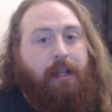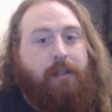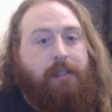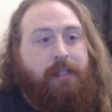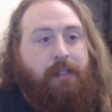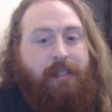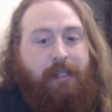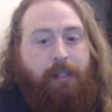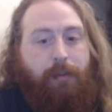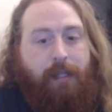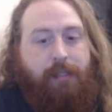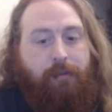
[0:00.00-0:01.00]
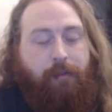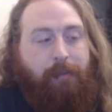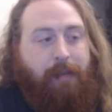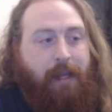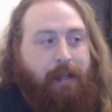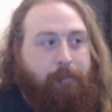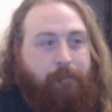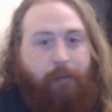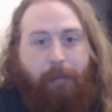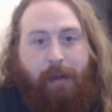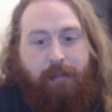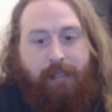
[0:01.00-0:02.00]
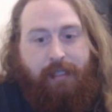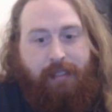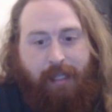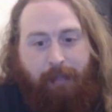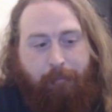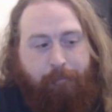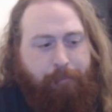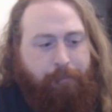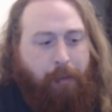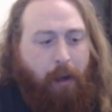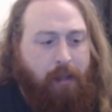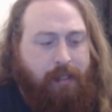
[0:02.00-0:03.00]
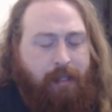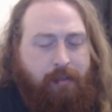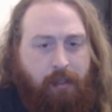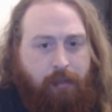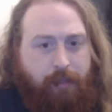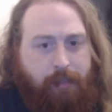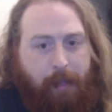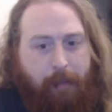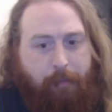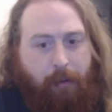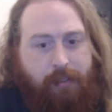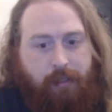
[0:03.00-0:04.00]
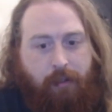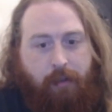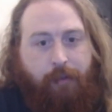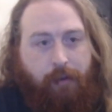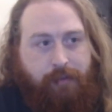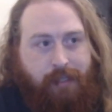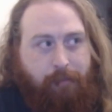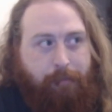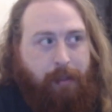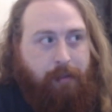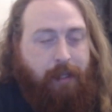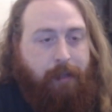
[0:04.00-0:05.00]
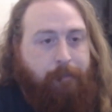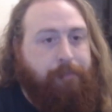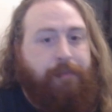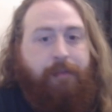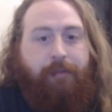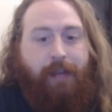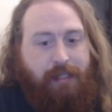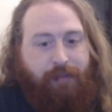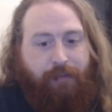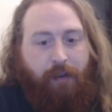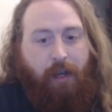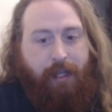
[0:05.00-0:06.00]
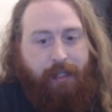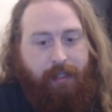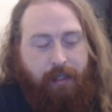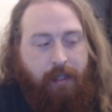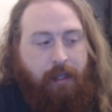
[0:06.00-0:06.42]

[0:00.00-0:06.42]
Alonso situation with him getting the penalties. He parked outside of his pit box and got a 5-second penalty. That's fine.